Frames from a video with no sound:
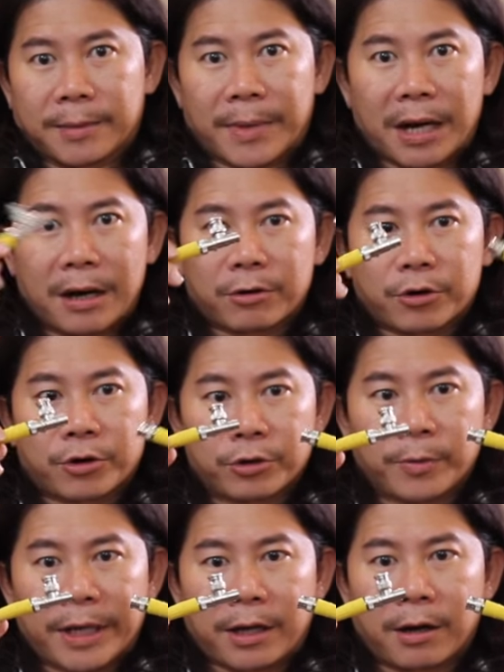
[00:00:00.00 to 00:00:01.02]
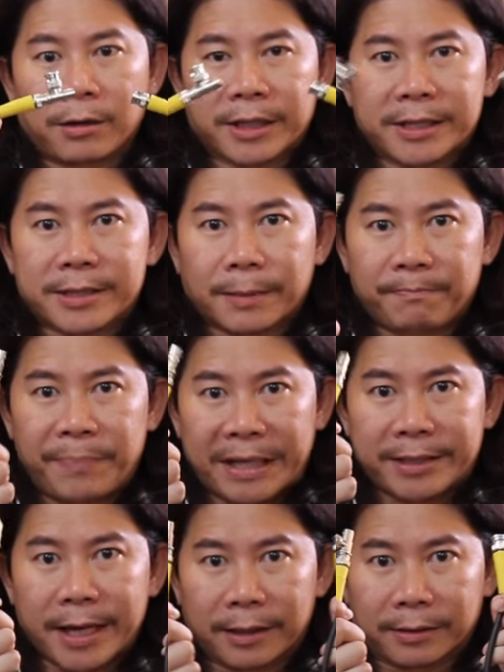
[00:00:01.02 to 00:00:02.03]
Among our crew, we call this the
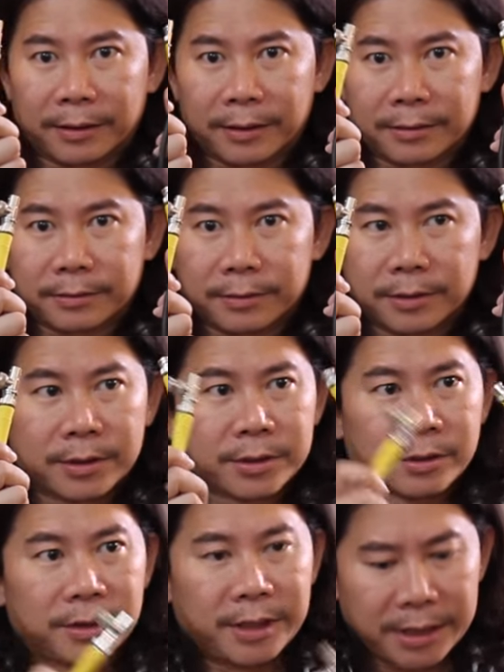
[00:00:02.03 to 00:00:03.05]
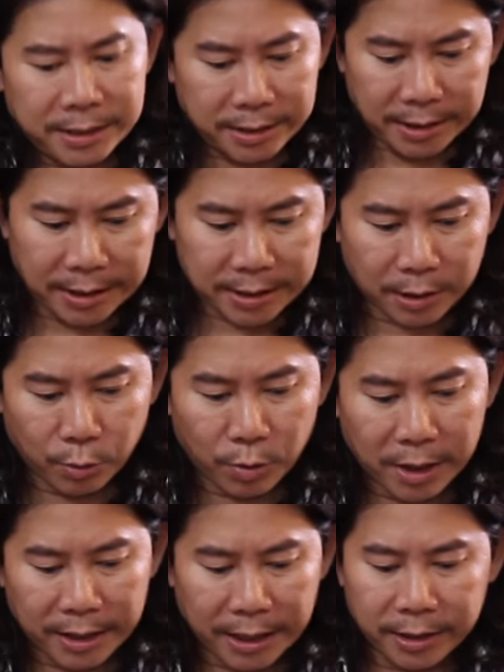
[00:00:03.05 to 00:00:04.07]
pigtail. So this is the
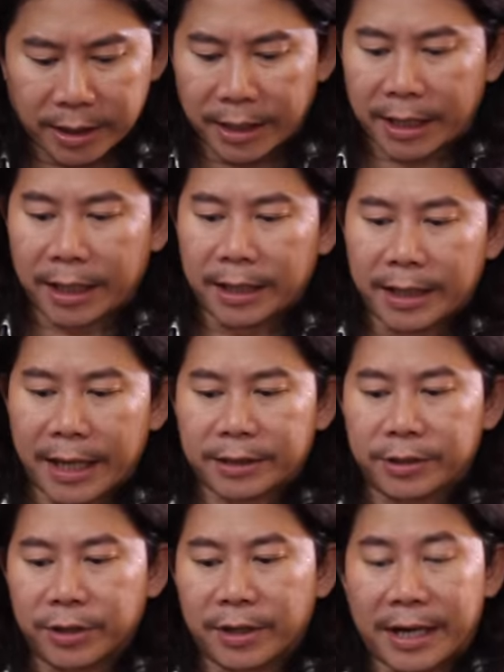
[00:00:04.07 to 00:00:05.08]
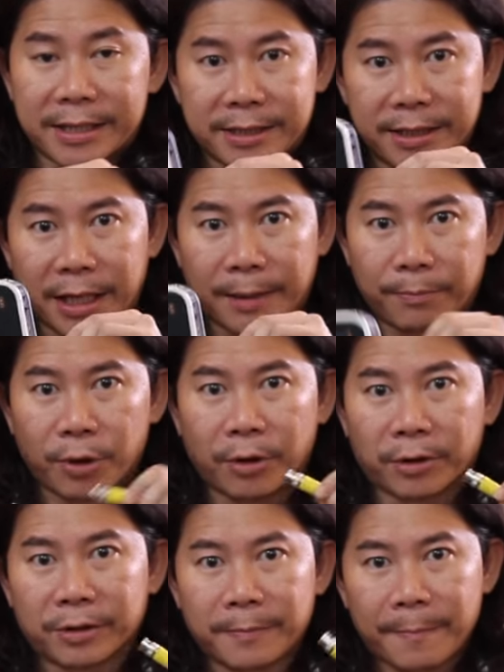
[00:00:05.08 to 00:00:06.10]
one that you're going to connect to your SDI
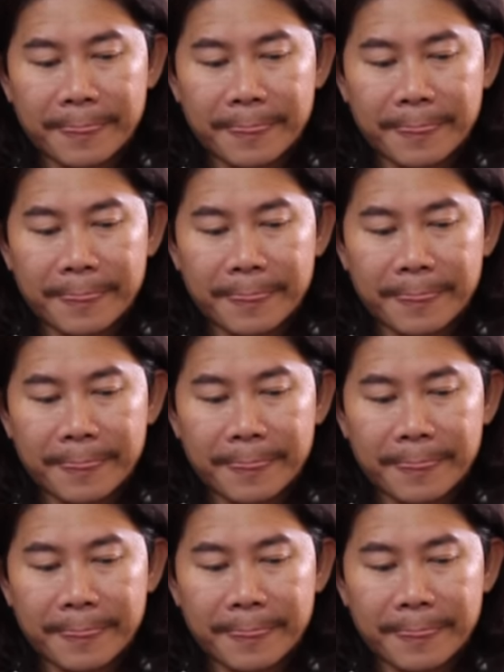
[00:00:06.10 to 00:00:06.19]
port.